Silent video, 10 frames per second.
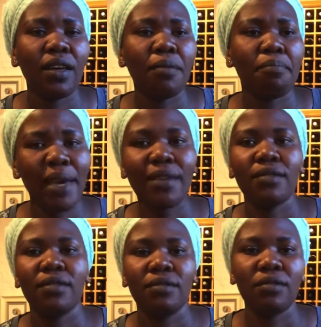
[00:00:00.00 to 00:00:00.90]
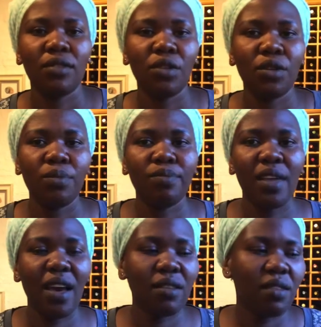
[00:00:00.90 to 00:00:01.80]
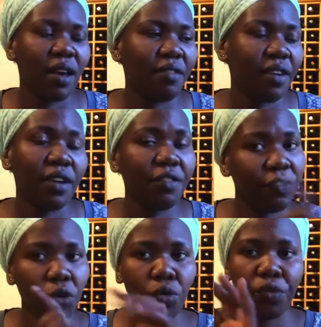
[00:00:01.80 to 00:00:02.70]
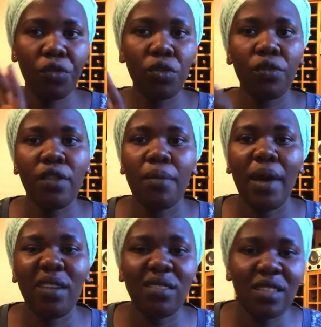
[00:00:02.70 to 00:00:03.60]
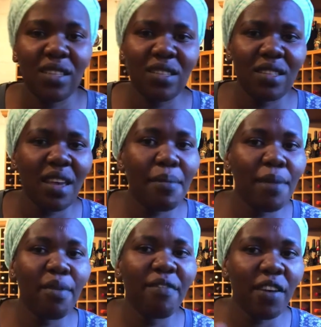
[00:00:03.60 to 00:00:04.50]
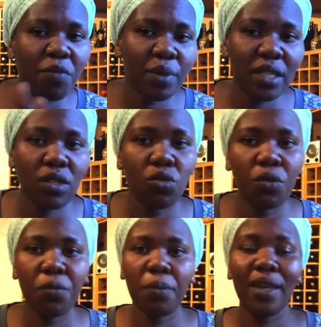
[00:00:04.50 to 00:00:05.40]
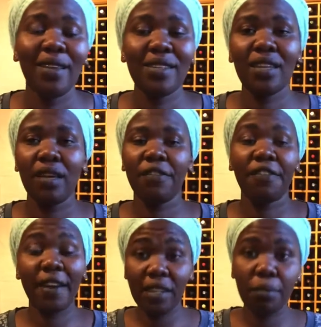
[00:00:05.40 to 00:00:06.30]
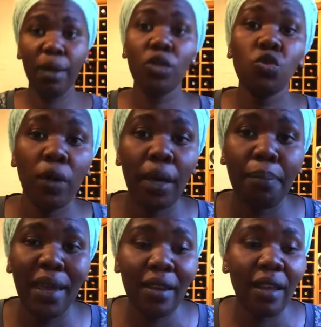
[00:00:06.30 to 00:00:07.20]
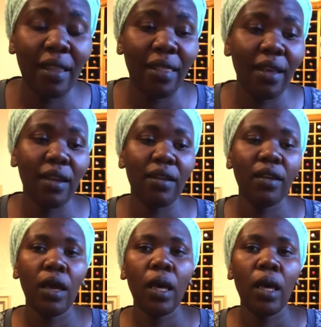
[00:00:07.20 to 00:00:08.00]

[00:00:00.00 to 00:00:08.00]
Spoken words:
men. There are very few of them. I could just say maybe 5% of men that can fight back to a man and then